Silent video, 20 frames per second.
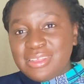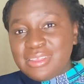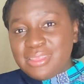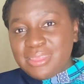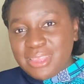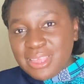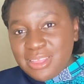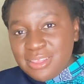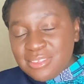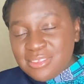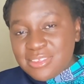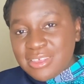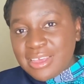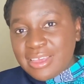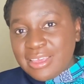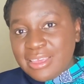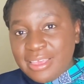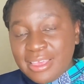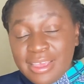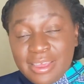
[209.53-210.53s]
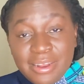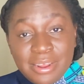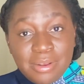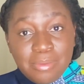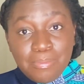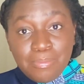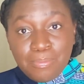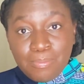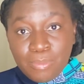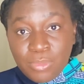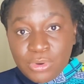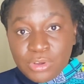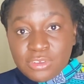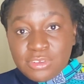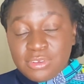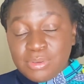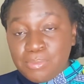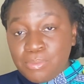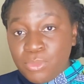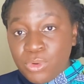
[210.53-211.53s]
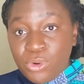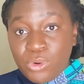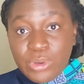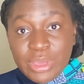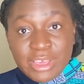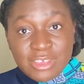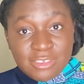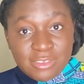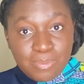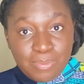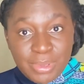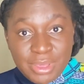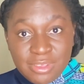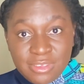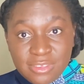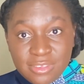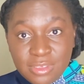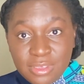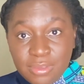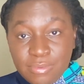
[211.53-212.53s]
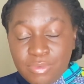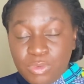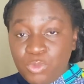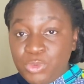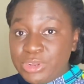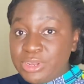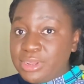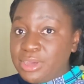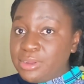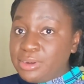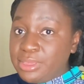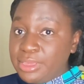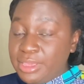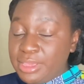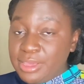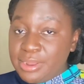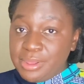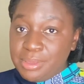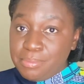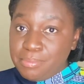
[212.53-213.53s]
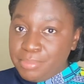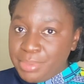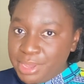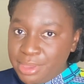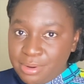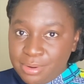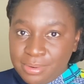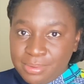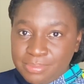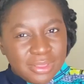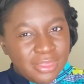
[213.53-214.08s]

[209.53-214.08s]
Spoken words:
things are getting much more expensive without getting better.